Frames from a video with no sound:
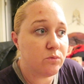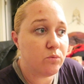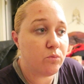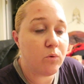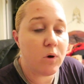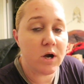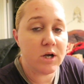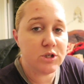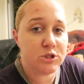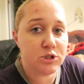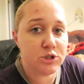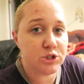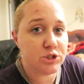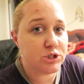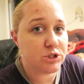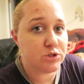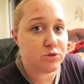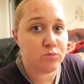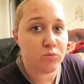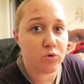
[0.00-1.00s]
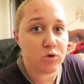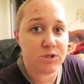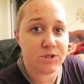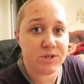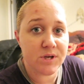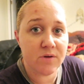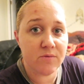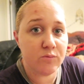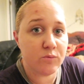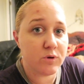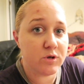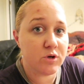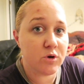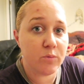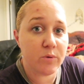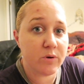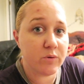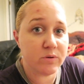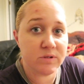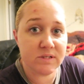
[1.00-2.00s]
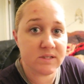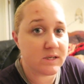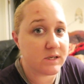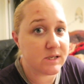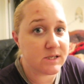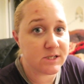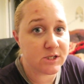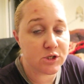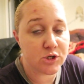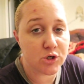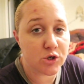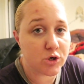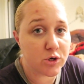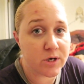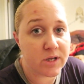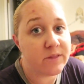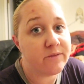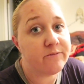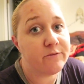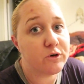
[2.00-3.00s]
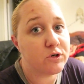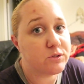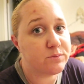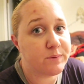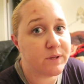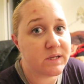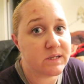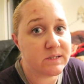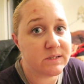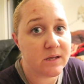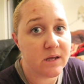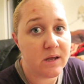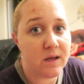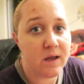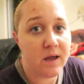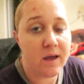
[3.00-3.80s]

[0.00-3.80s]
why should she do more stuff when nobody wants to listen to her in the first place?